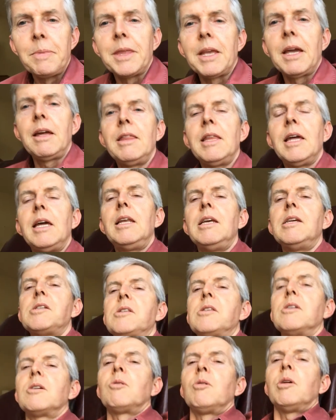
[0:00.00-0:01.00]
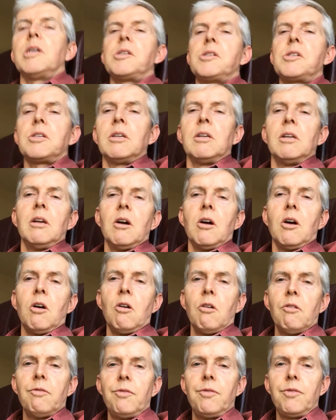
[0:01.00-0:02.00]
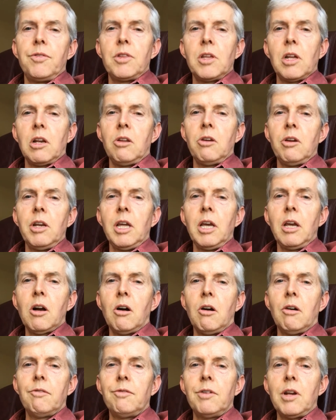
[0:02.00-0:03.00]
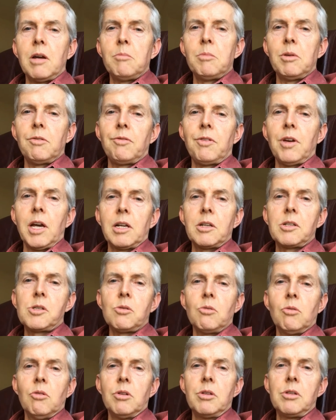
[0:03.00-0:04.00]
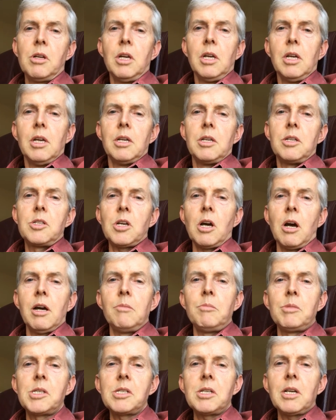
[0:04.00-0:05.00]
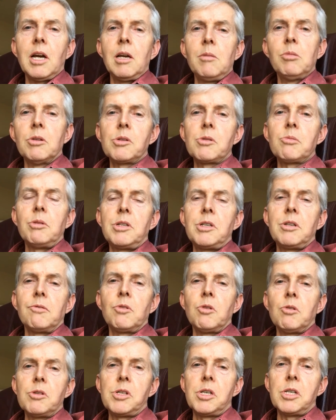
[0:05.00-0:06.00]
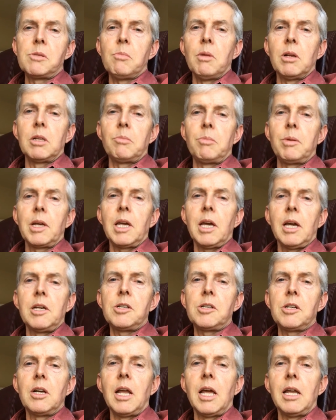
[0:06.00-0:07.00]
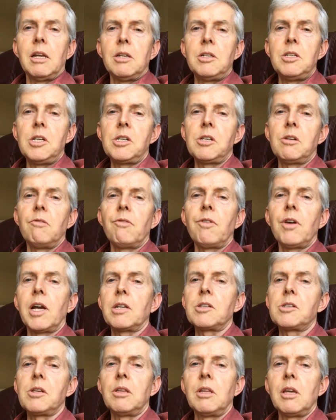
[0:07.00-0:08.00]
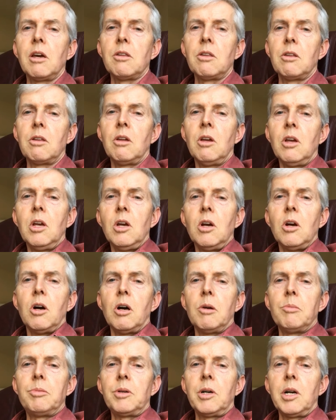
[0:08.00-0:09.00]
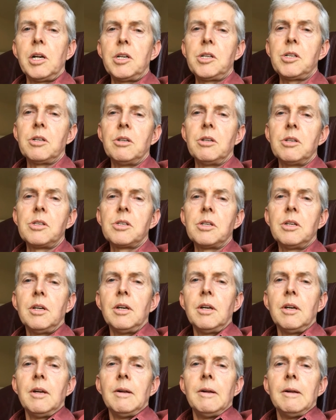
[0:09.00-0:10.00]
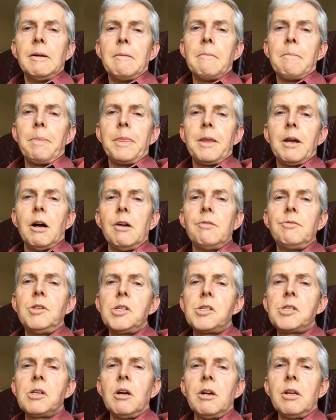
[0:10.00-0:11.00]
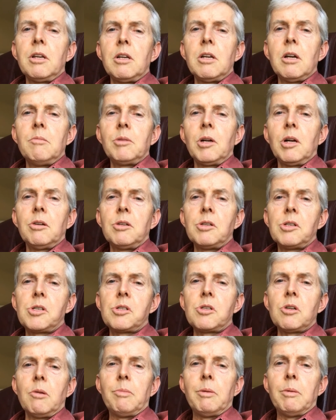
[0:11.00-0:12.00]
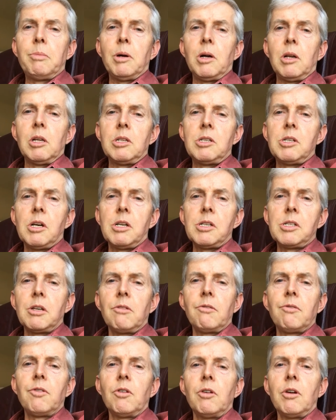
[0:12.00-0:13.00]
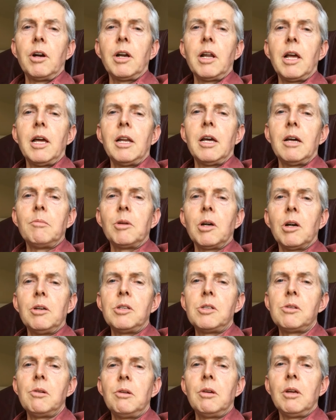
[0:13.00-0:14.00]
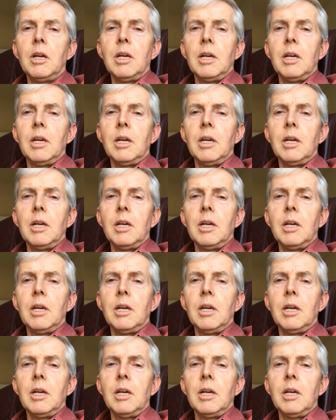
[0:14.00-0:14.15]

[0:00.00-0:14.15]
and that is the question of the learning of number facts or times tables, which of course is multiplication and addition facts and the other operations. I've decided I'm going to stop apologising for it and I'm going to